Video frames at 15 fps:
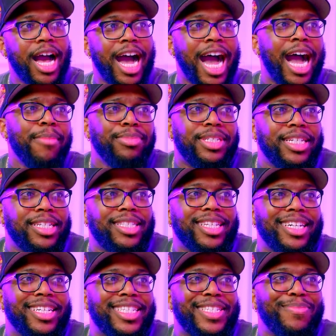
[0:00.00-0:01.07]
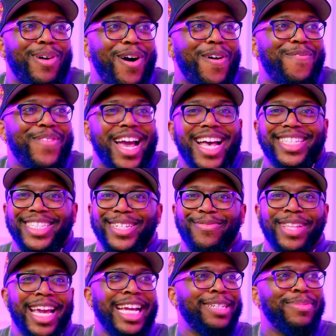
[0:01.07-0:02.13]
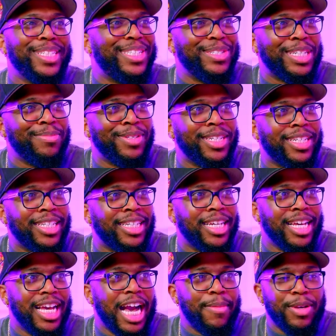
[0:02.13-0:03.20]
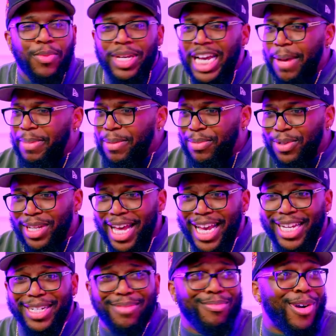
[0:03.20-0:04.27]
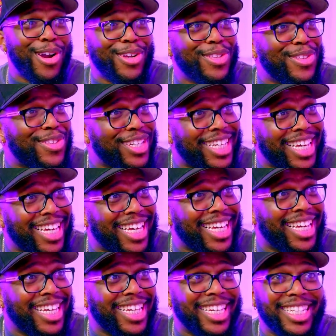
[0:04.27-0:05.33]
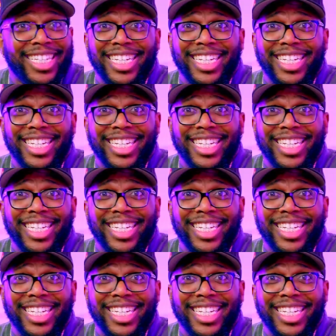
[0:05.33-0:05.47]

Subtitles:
I'm just a small facet of the HBCU community. Yeah. I mean, we got people like Martin Luther King and